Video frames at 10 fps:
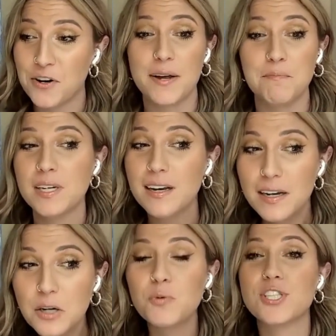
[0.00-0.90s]
I
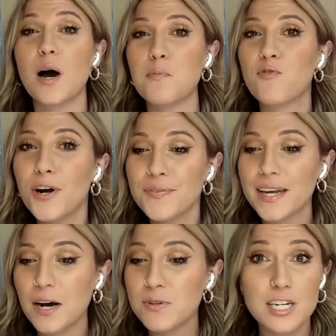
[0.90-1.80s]
was upfront
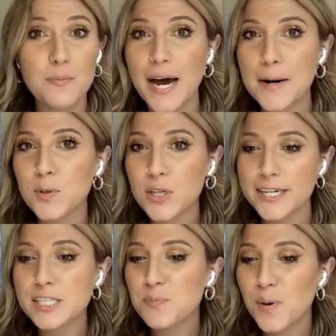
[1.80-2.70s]
that I was in a bad
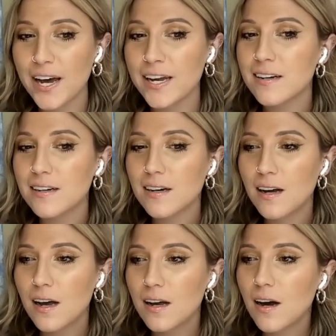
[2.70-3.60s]
place, but
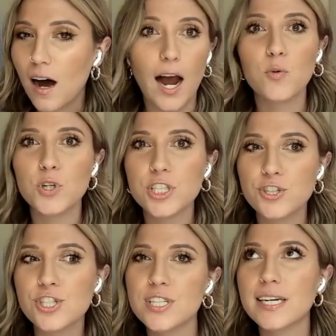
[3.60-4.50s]
I really
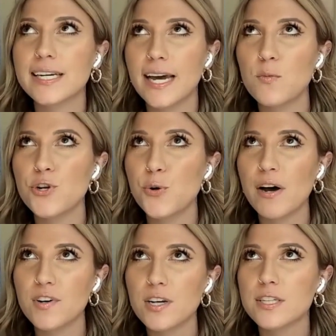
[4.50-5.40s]
just think, again, when you
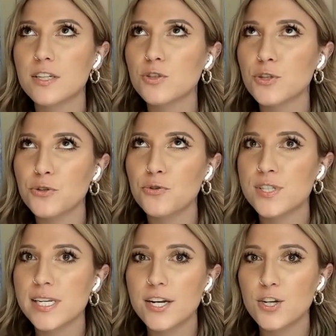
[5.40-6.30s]
have nothing to
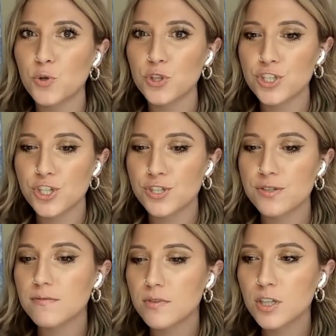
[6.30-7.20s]
lose and you really just
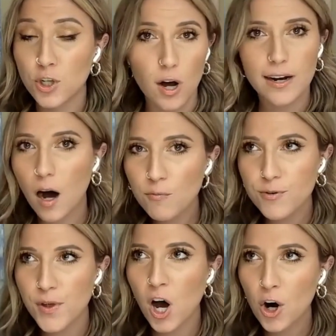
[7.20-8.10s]
come
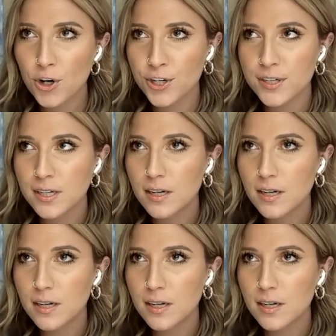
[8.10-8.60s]
from the heart,